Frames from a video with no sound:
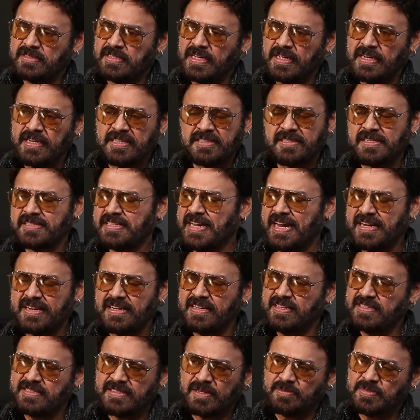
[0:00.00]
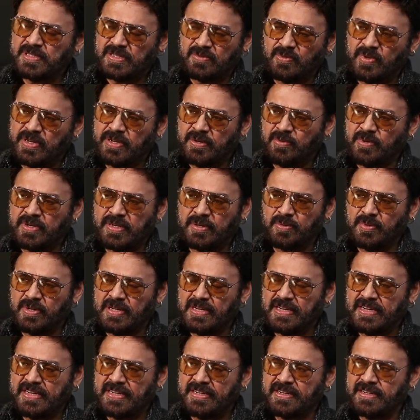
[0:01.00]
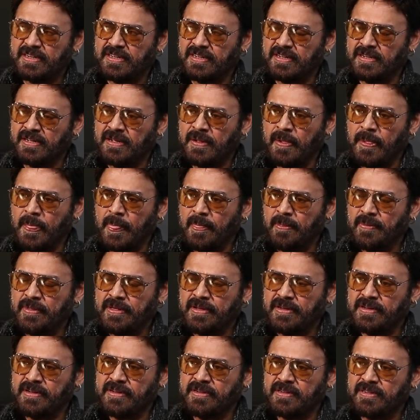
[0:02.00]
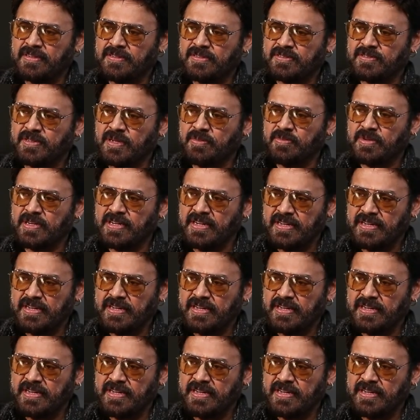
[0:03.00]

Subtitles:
Sailesh has handled the subject very very well, and so I'm